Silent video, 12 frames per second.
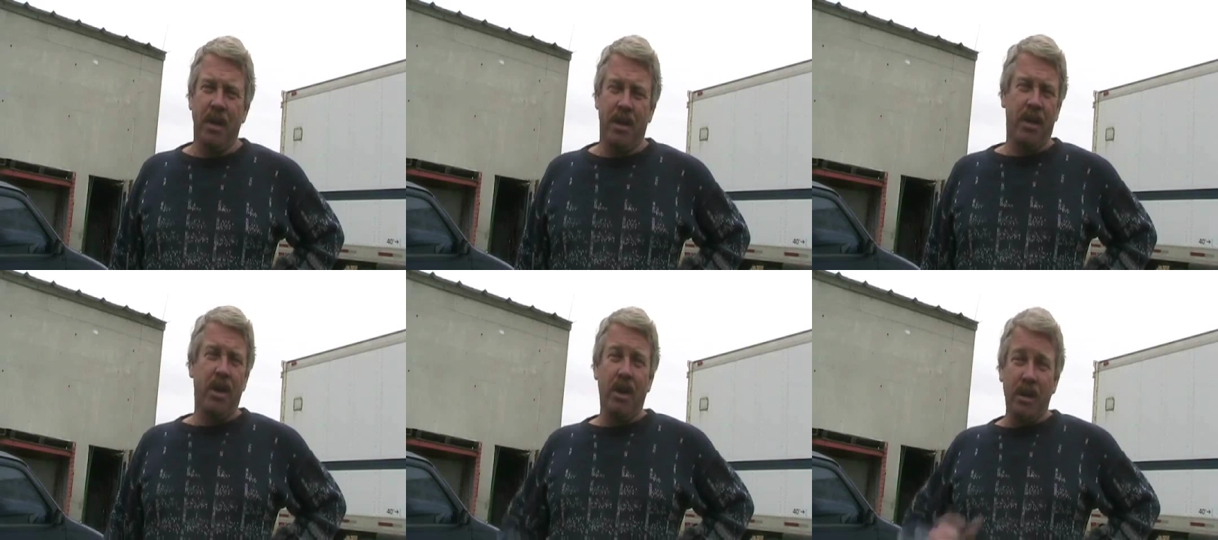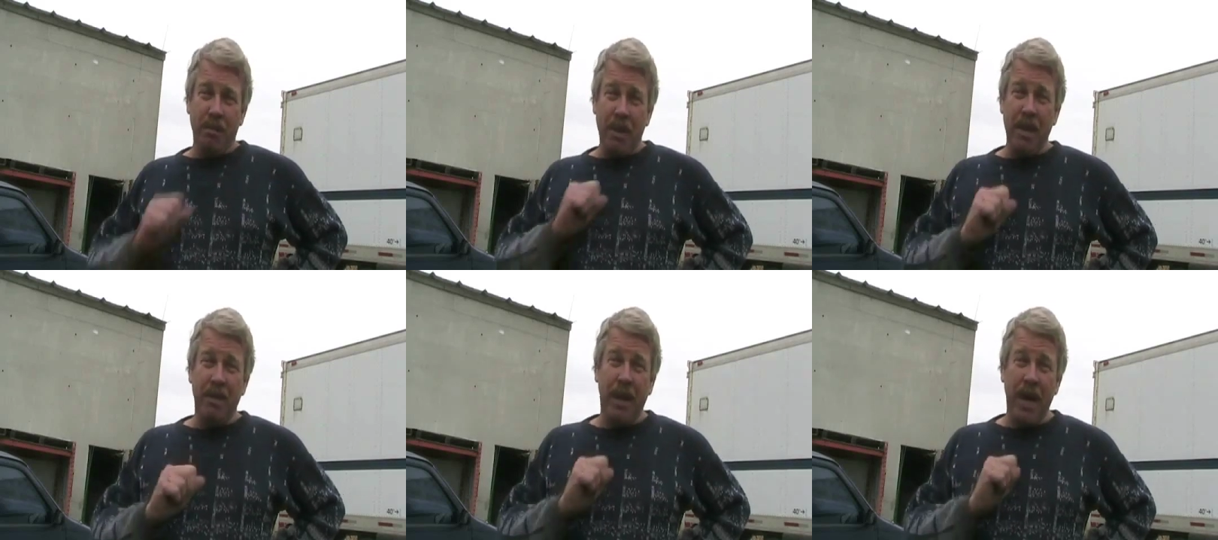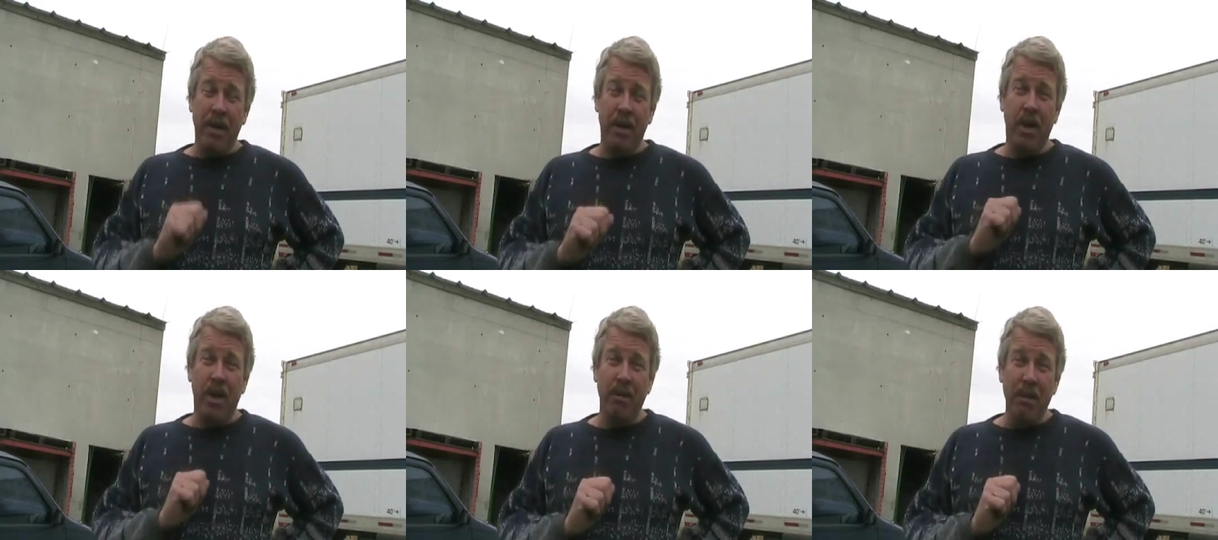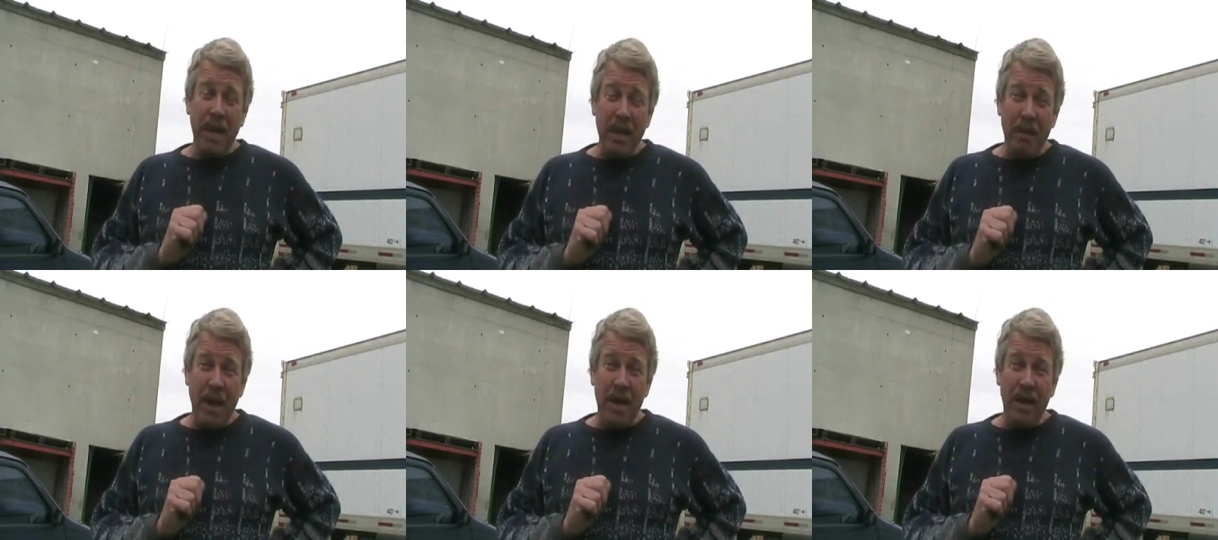They're calling me, the, Garrett's calling me
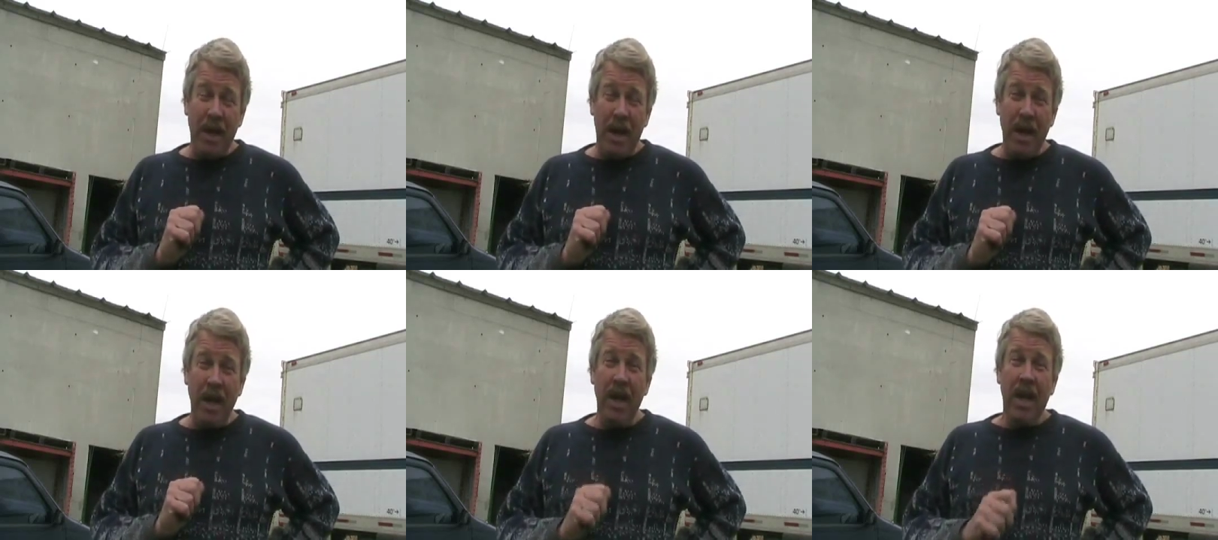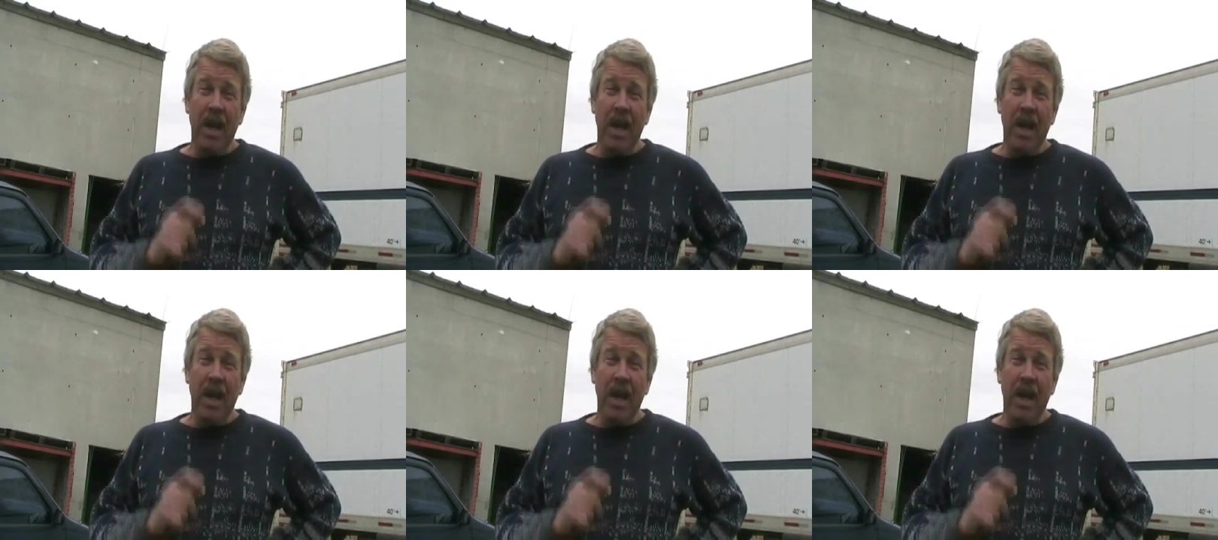the bad guy,